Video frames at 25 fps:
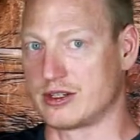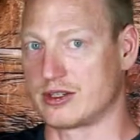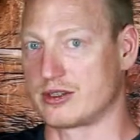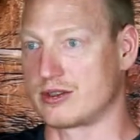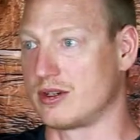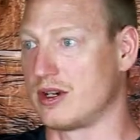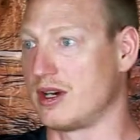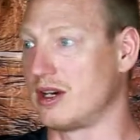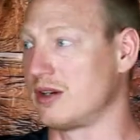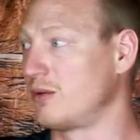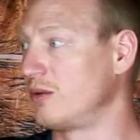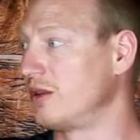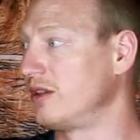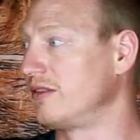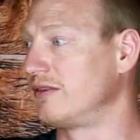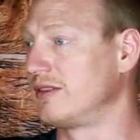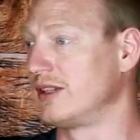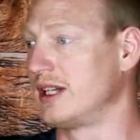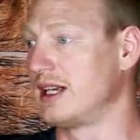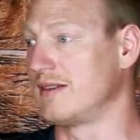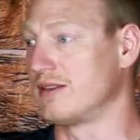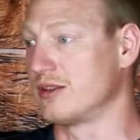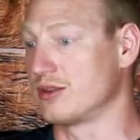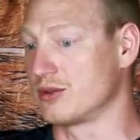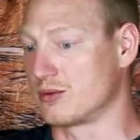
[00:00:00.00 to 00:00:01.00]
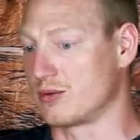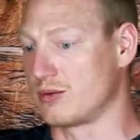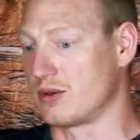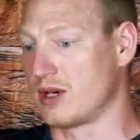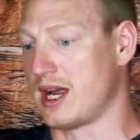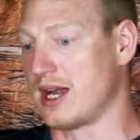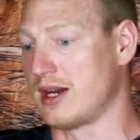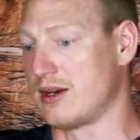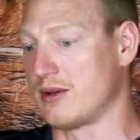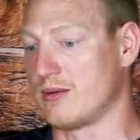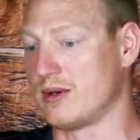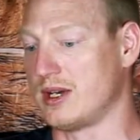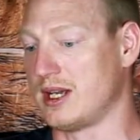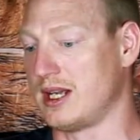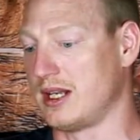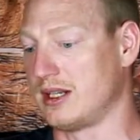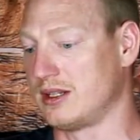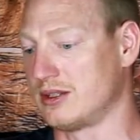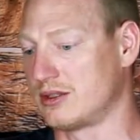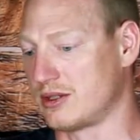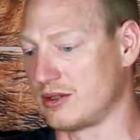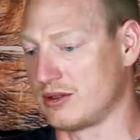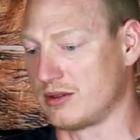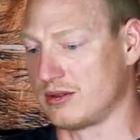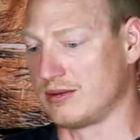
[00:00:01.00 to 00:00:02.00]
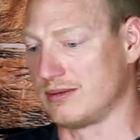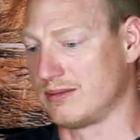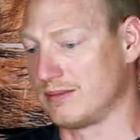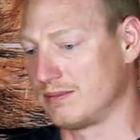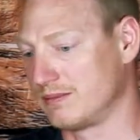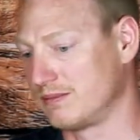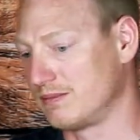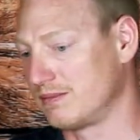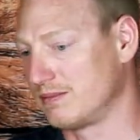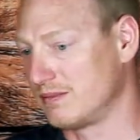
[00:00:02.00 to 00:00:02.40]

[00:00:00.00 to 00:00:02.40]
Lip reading: of the strong wood flavors right away. So